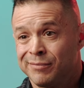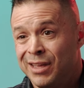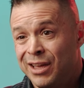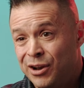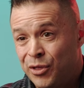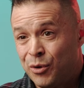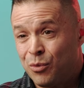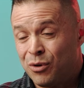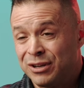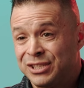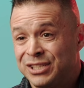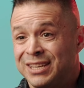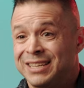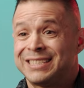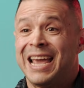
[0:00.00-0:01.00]
In other
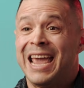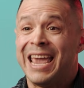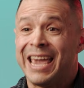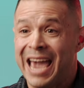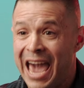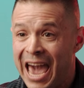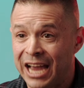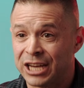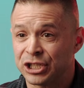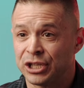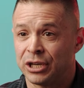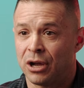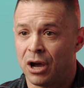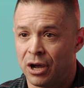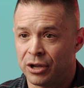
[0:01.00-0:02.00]
words, take
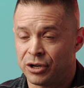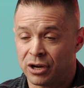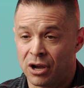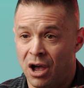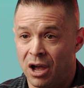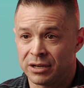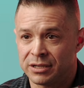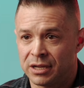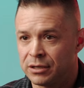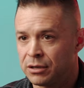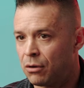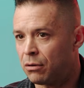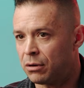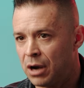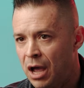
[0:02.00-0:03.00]
action on your content
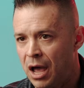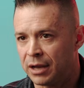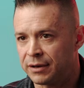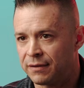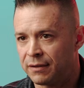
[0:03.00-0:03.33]
or not.